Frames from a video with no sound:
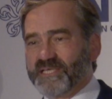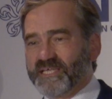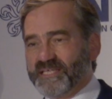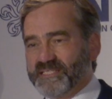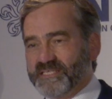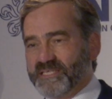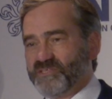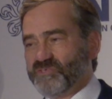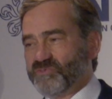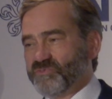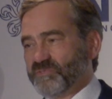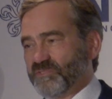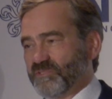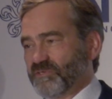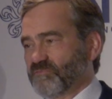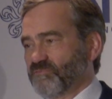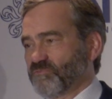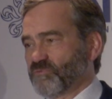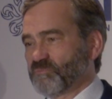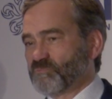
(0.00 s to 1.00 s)
continue to
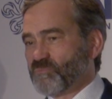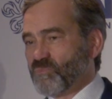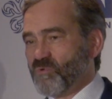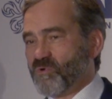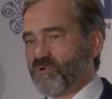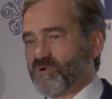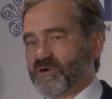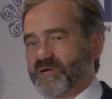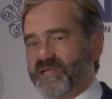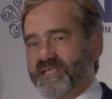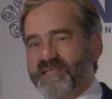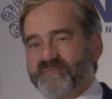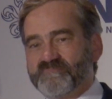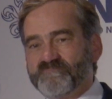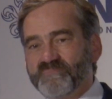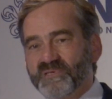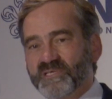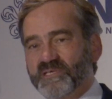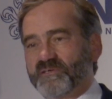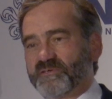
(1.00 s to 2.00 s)
look for more
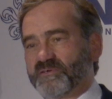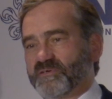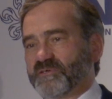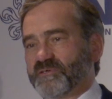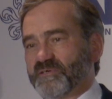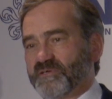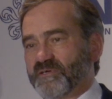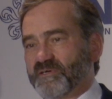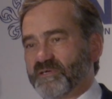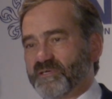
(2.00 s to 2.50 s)
and bigger